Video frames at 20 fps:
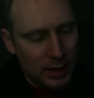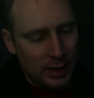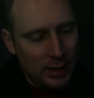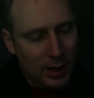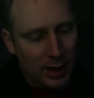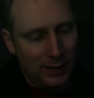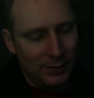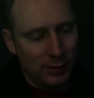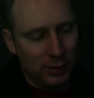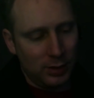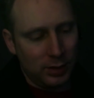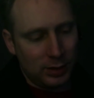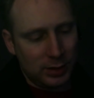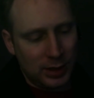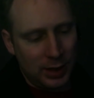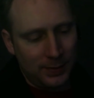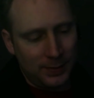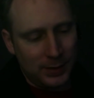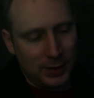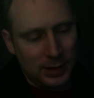Ava looked
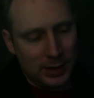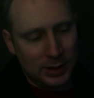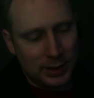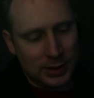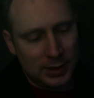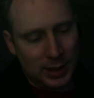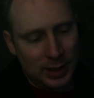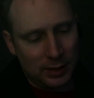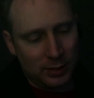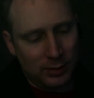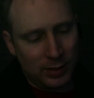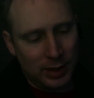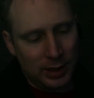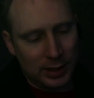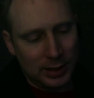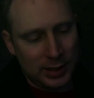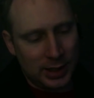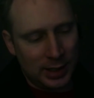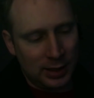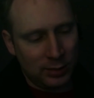up at the disintegrating
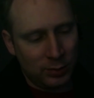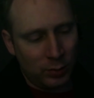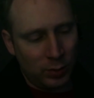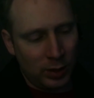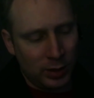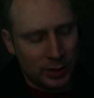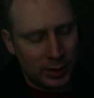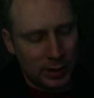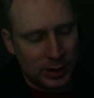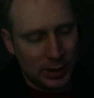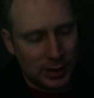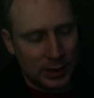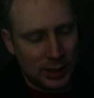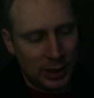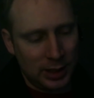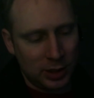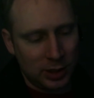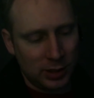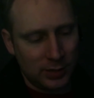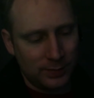tiled walls of the
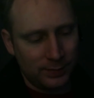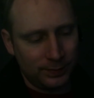station.